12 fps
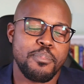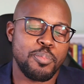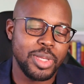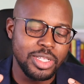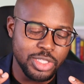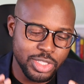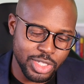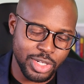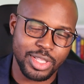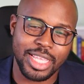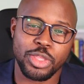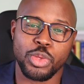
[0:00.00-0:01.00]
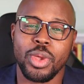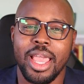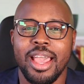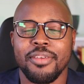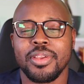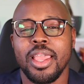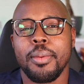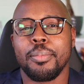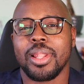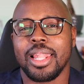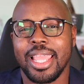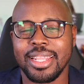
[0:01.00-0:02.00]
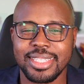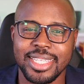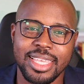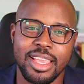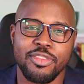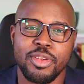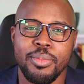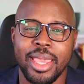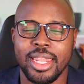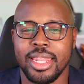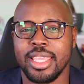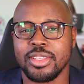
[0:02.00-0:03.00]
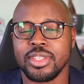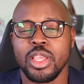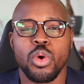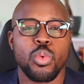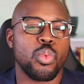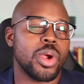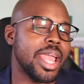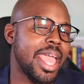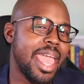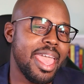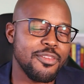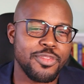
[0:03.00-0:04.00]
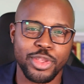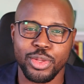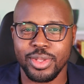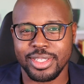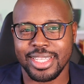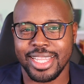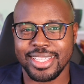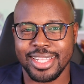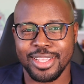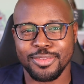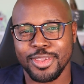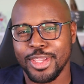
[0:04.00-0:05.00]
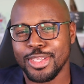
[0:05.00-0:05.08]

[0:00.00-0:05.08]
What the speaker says: be sure that you have plenty of amenities wherever you decide to live.